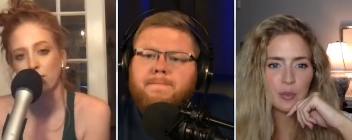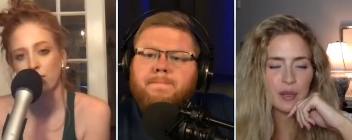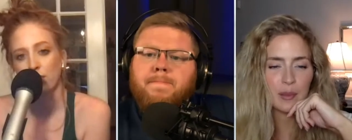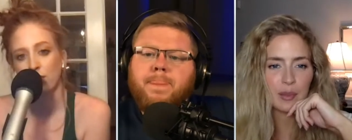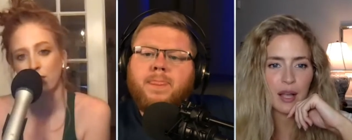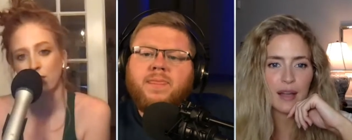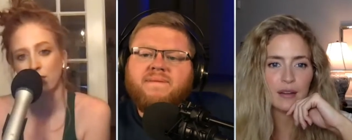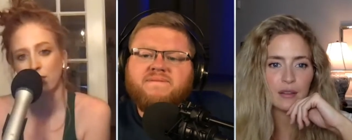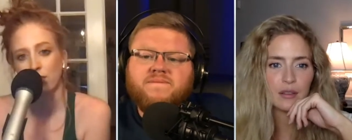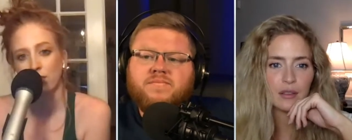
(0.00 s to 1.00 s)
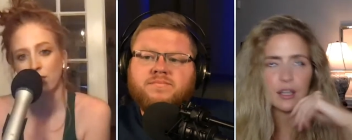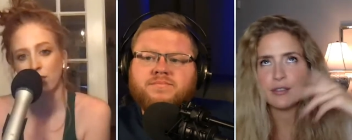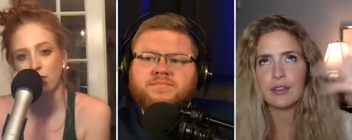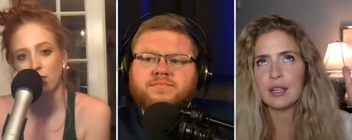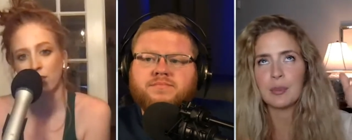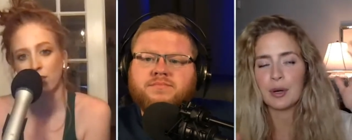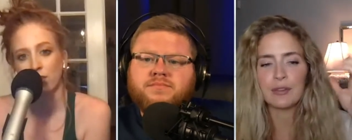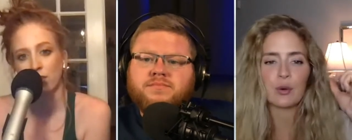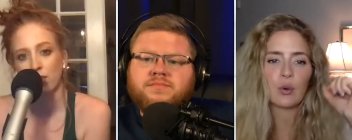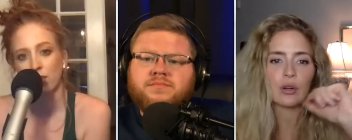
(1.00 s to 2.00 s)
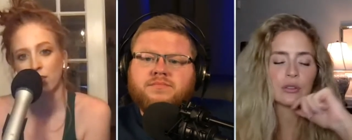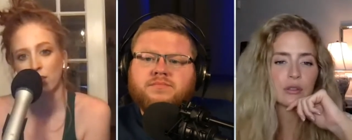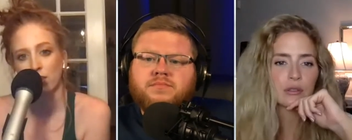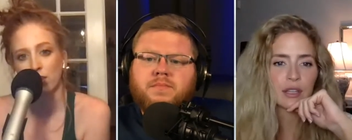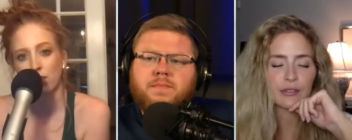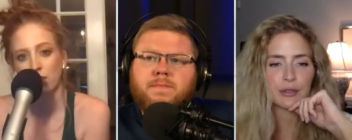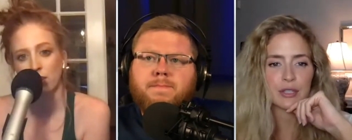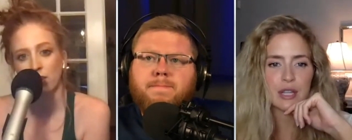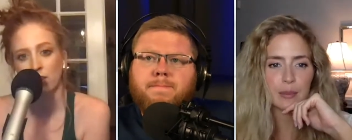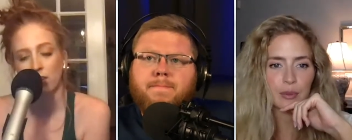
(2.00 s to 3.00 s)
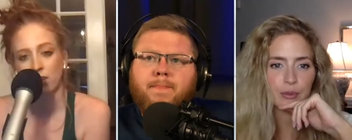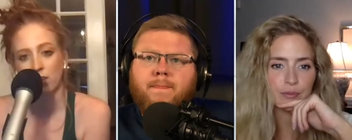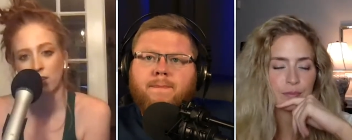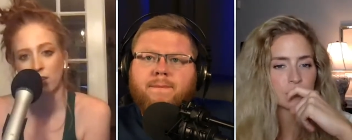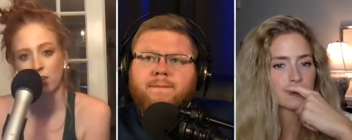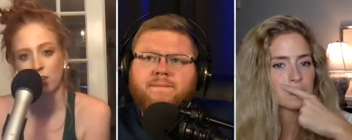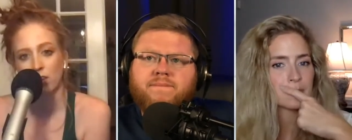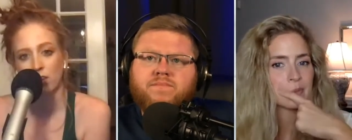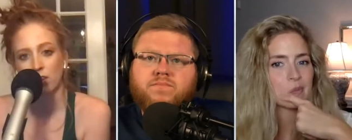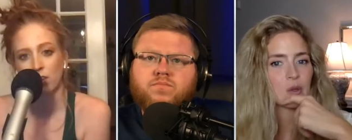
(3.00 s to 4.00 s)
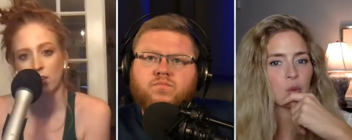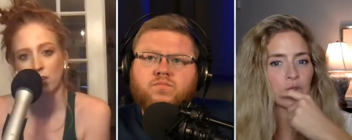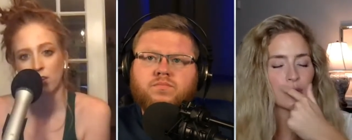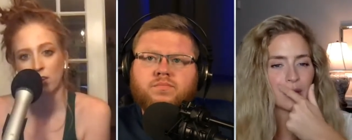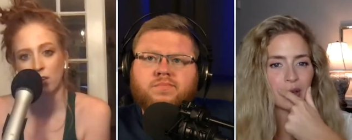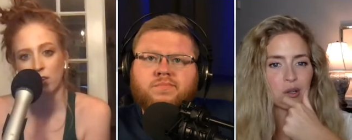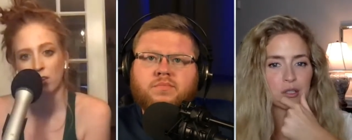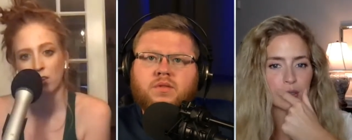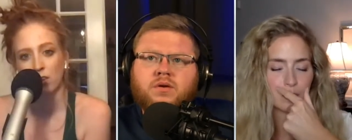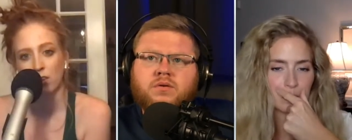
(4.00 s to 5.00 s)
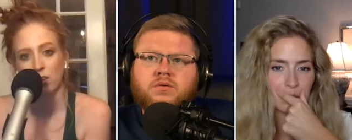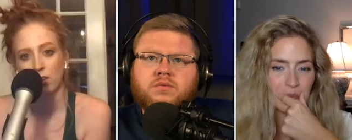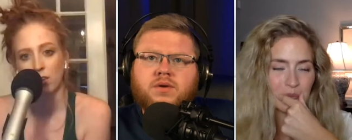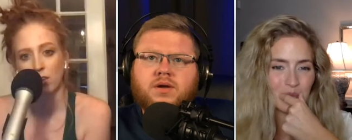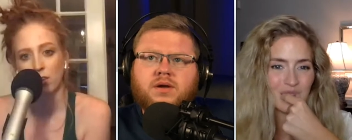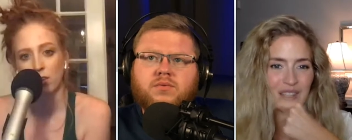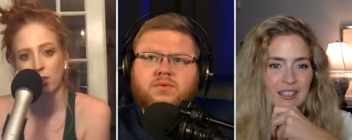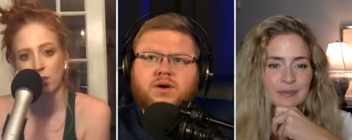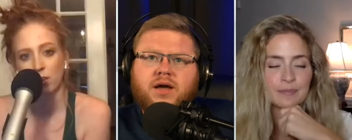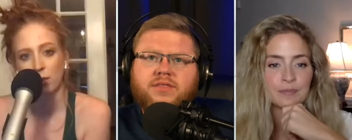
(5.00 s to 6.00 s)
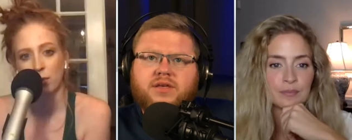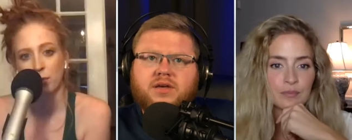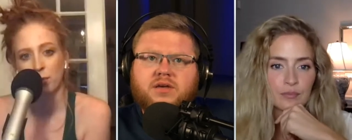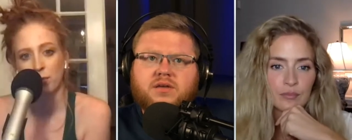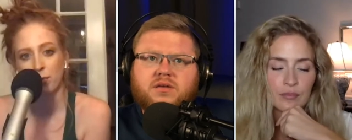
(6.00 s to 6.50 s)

Speaker 1: be applied if in a perfect world, like for example? What do you think, Chris?
Speaker 2: I think